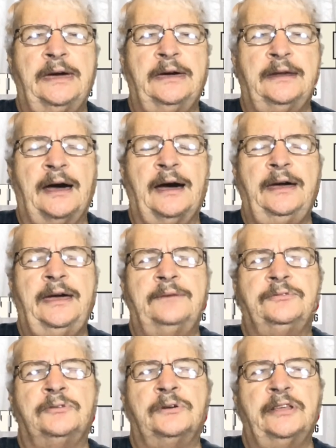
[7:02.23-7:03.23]
And I
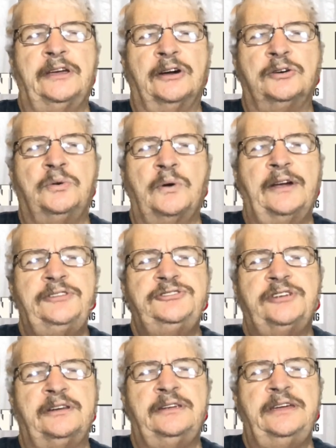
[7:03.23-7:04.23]
have really a
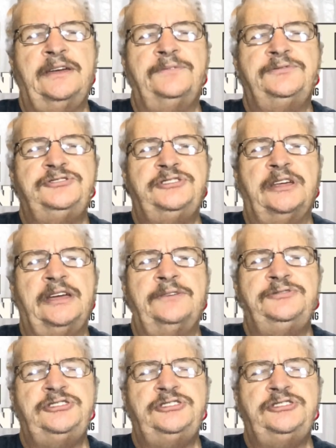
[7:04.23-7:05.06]
question if